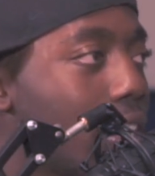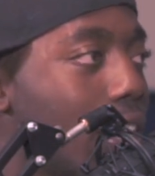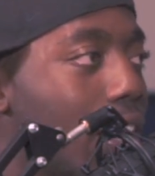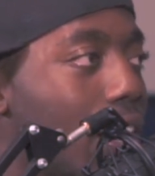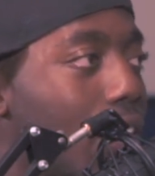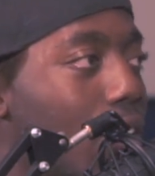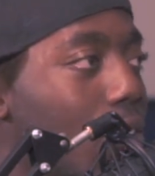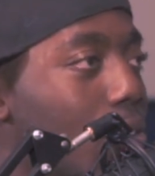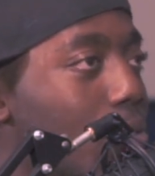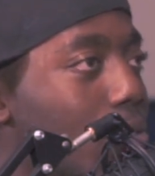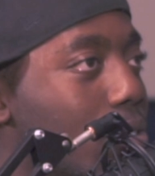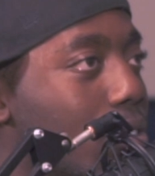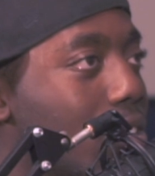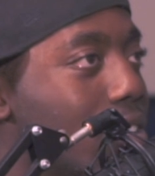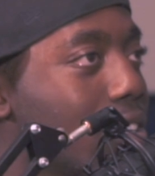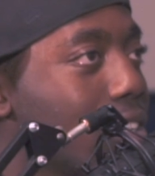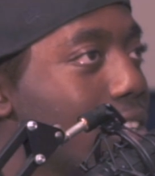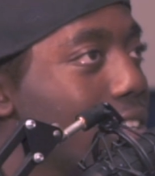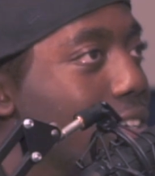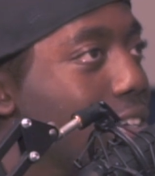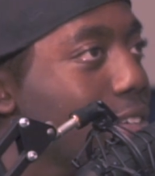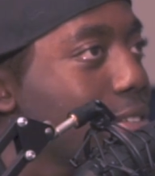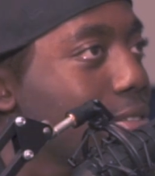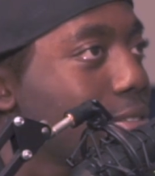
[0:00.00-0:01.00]
don't want to
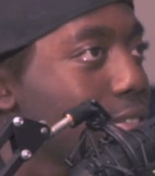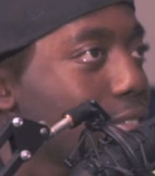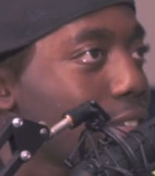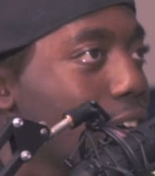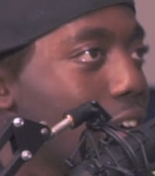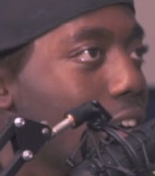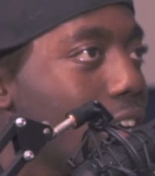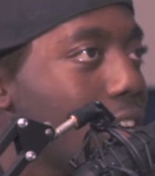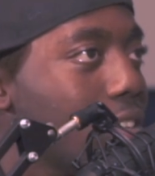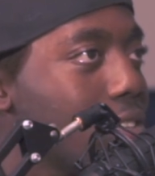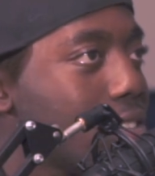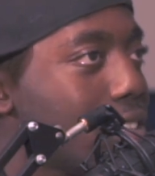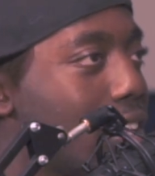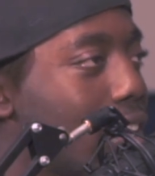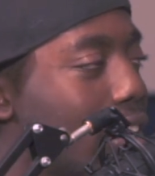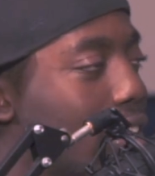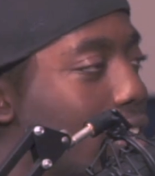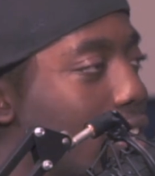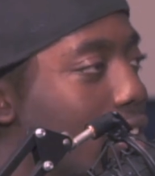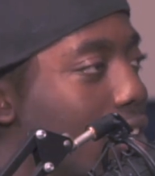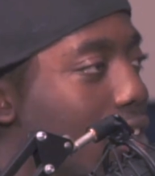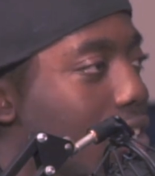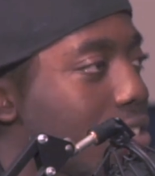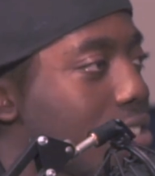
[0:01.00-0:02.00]
leave. So I was
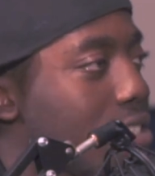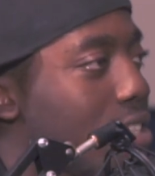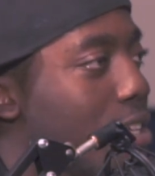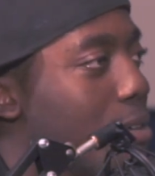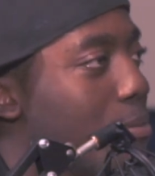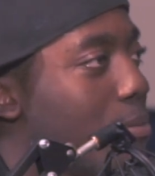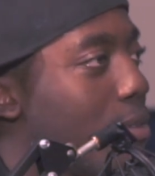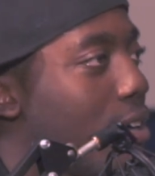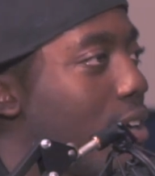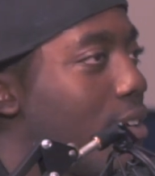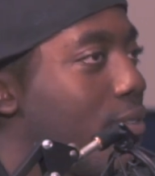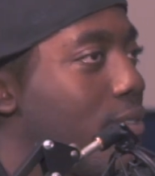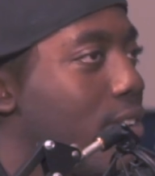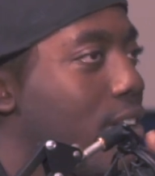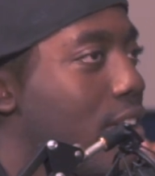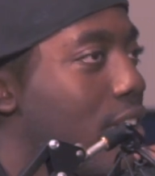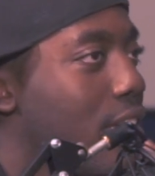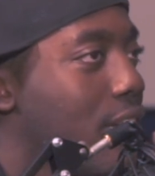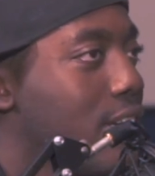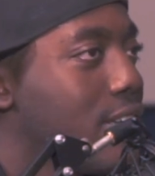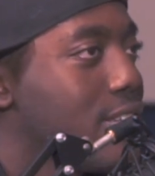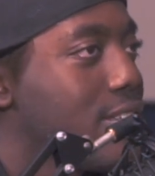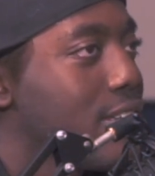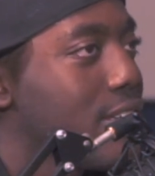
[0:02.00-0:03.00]
like, extend my
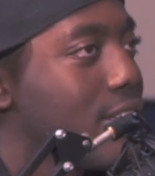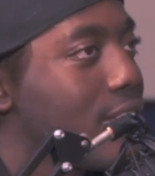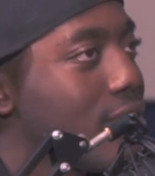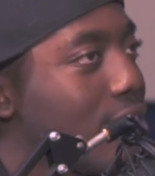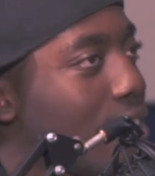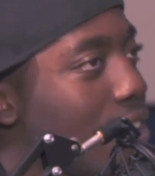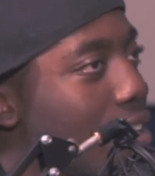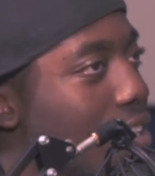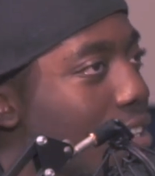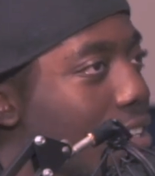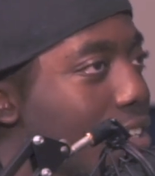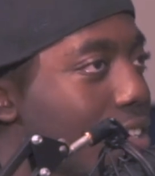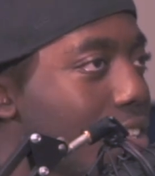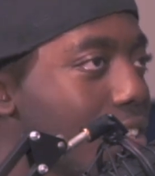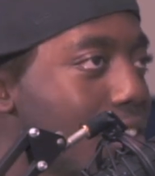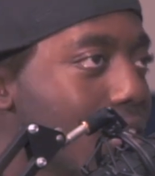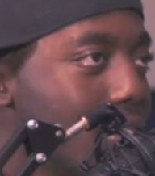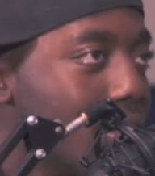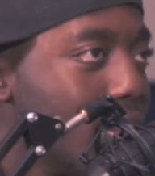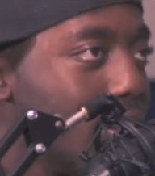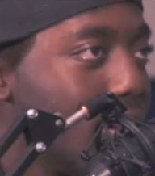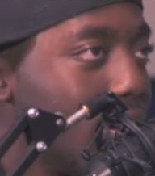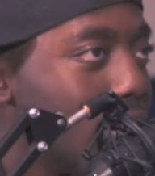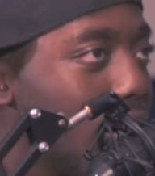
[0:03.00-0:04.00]
vacation. Like
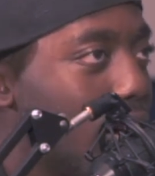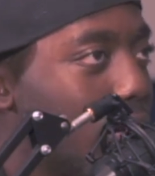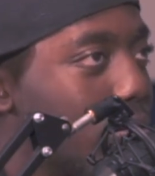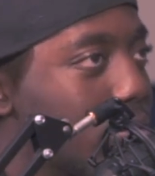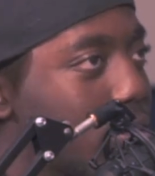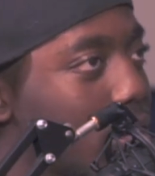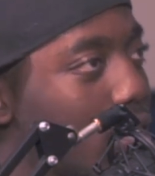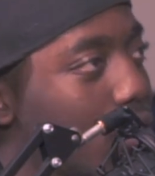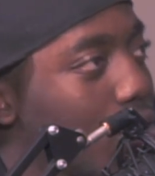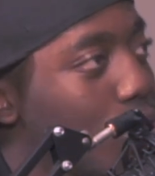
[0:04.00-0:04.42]
I was like,